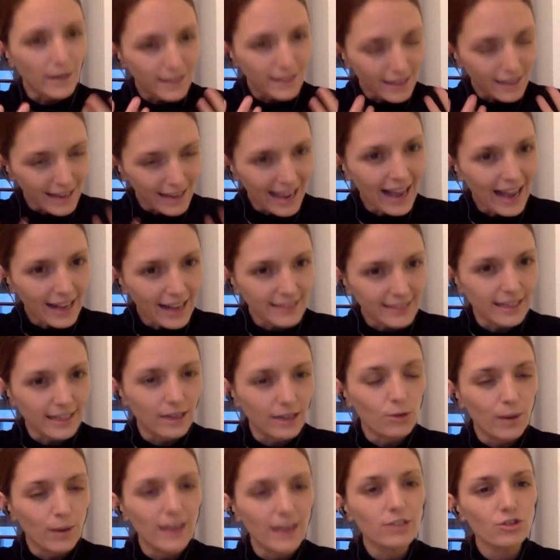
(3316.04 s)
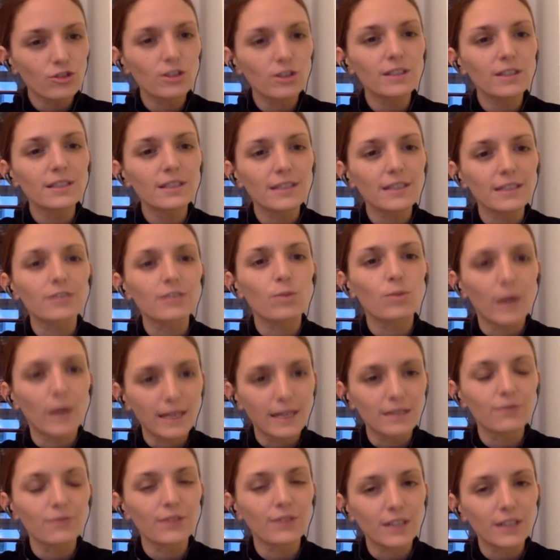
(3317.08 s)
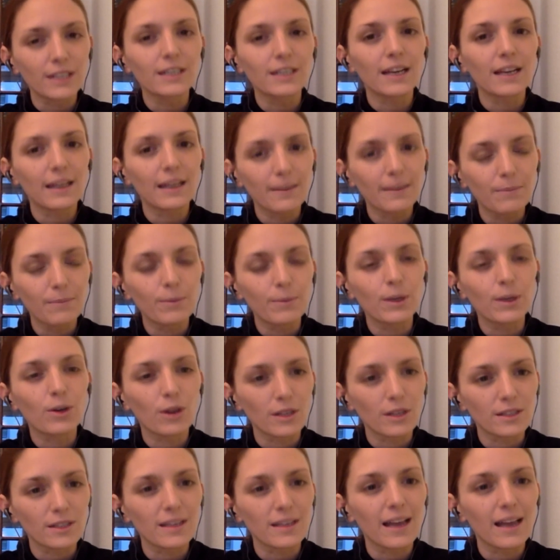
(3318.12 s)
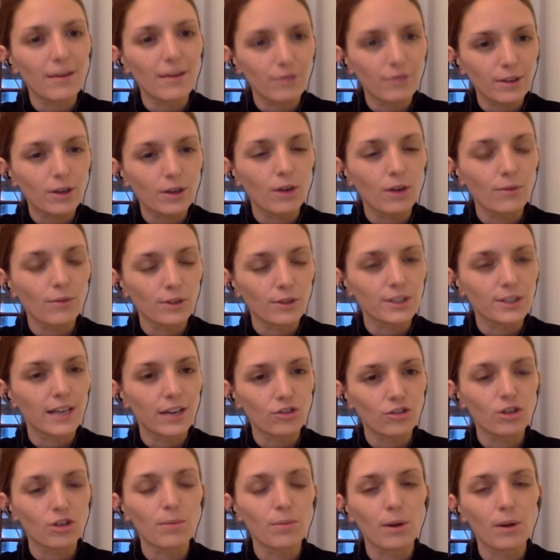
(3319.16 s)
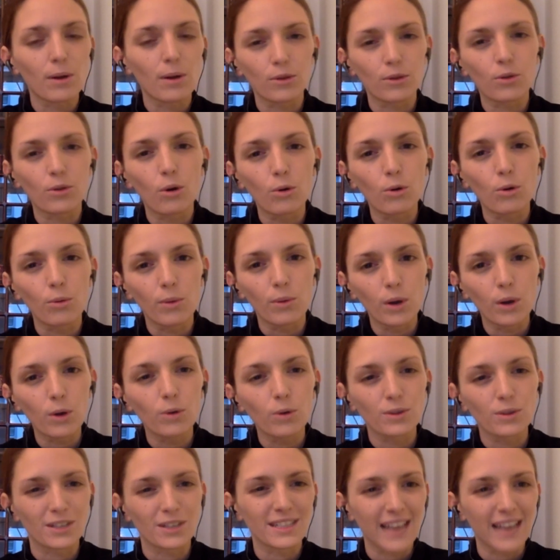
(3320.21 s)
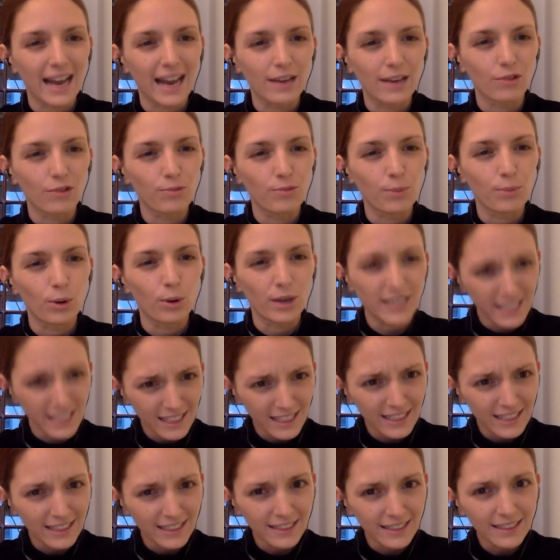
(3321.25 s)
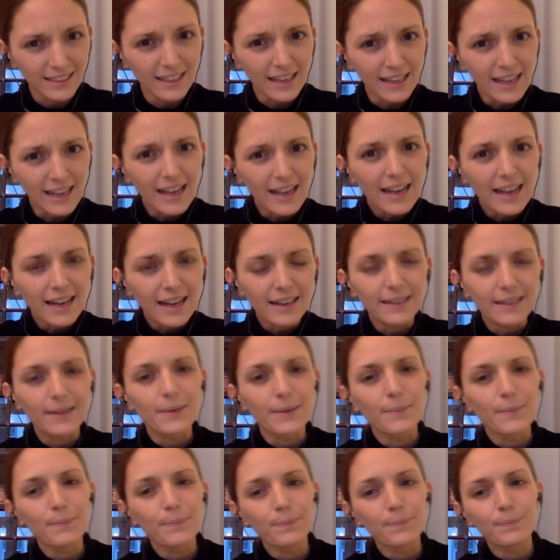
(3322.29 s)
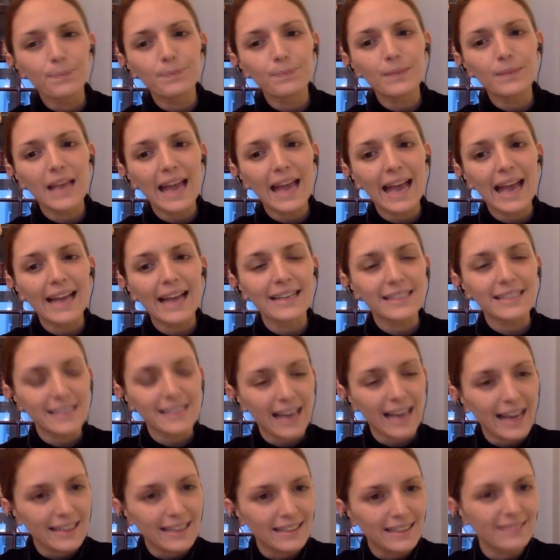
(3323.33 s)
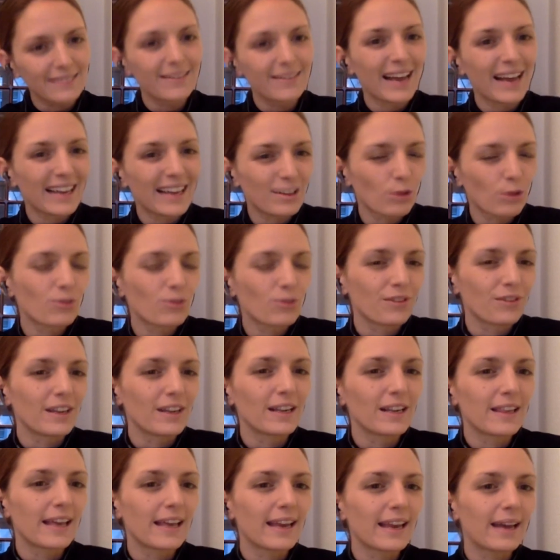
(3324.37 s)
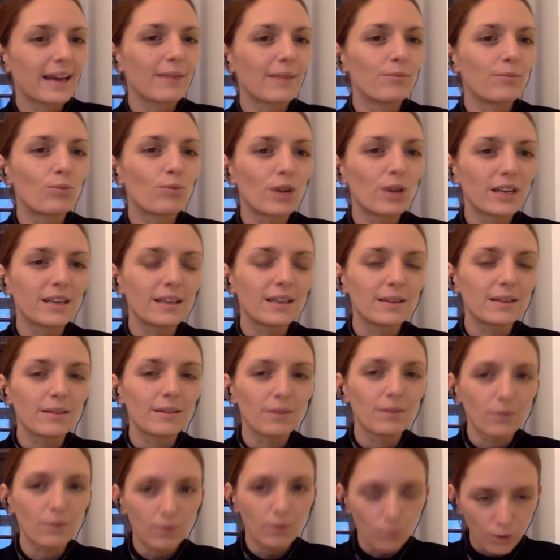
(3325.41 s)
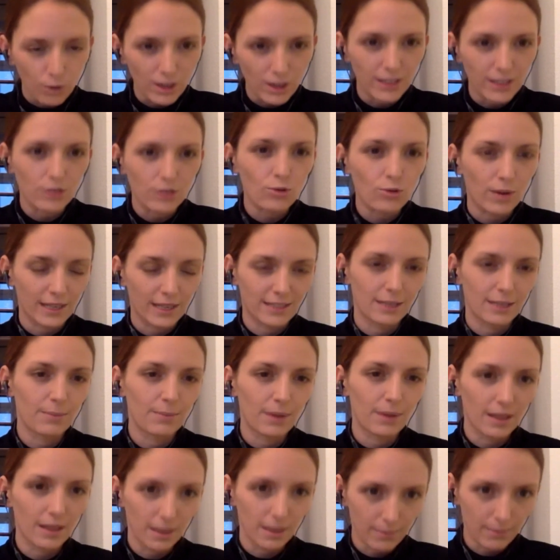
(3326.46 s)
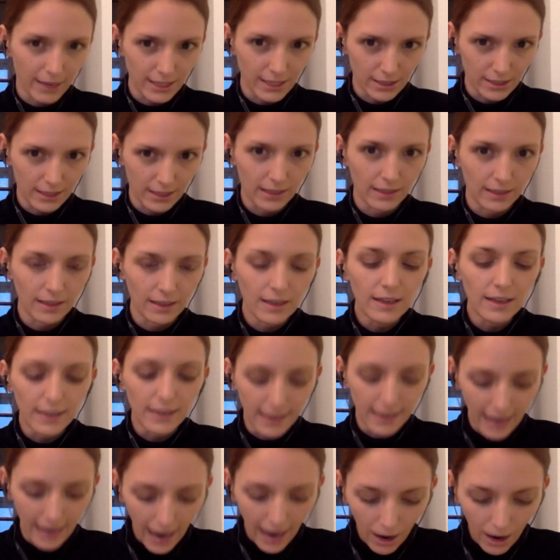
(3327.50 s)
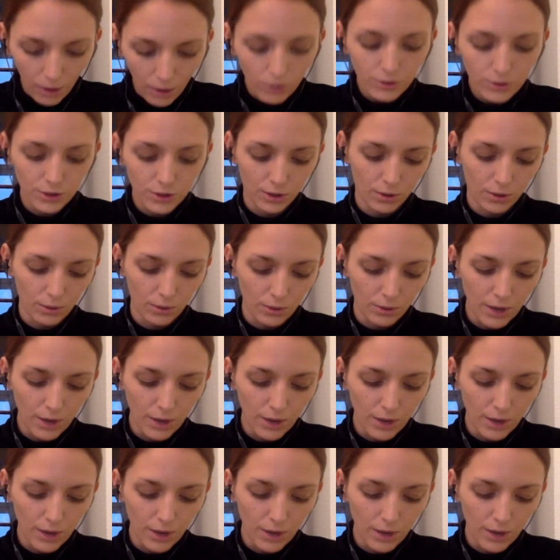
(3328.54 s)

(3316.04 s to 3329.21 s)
asking questions is quite difficult, and because every conversation about the Koglweogos is kind of political, and I don't feel that I'm really really trusted by them until now. So,